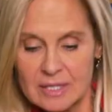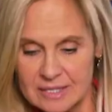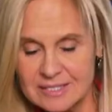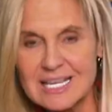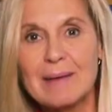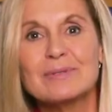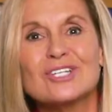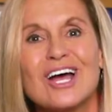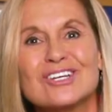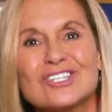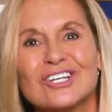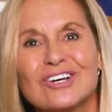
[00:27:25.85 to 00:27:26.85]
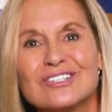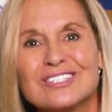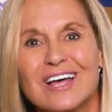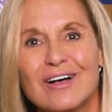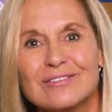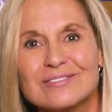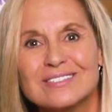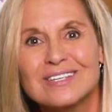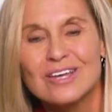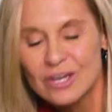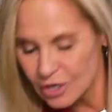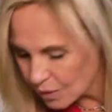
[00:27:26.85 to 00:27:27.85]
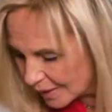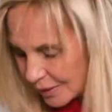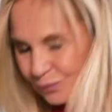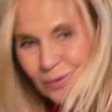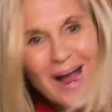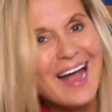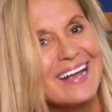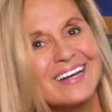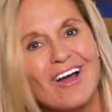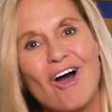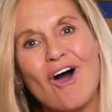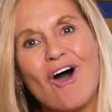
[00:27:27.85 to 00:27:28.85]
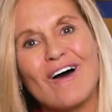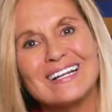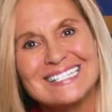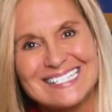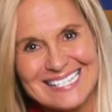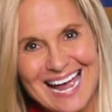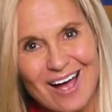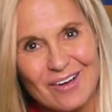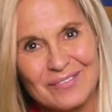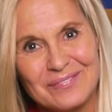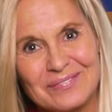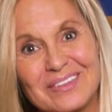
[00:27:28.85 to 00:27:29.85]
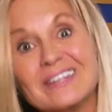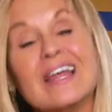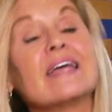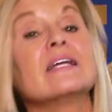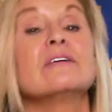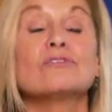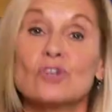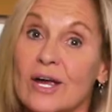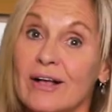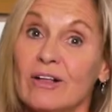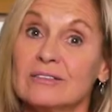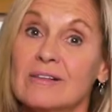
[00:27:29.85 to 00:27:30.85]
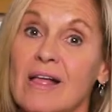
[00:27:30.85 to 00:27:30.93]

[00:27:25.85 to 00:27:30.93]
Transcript: Sabotaging ourselves, going right on down the negative trail.